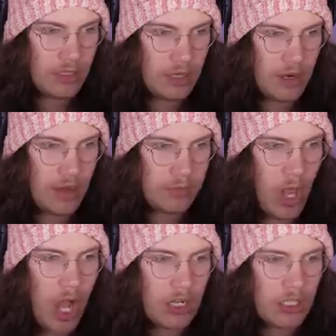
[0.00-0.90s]
All right,
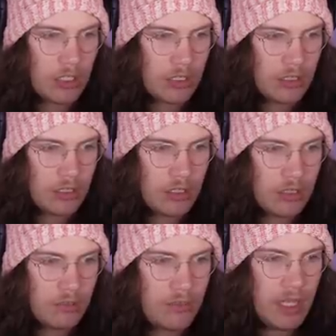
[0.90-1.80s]
block.
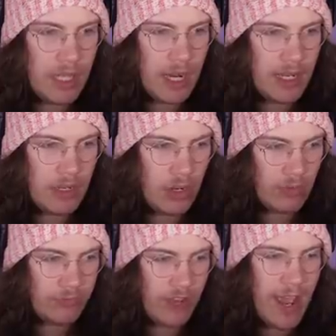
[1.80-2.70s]
Me getting
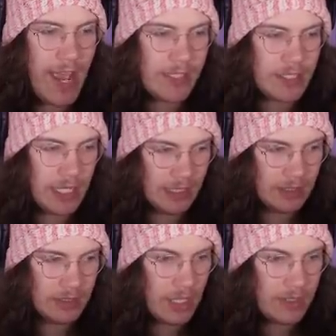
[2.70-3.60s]
confetti.
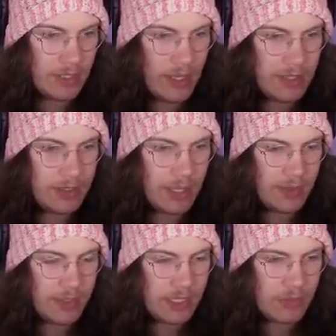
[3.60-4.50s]
And then
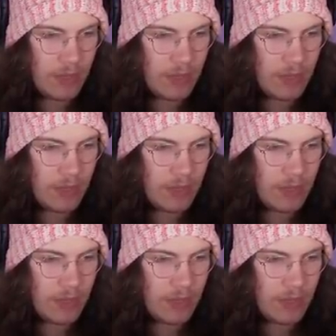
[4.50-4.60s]
down this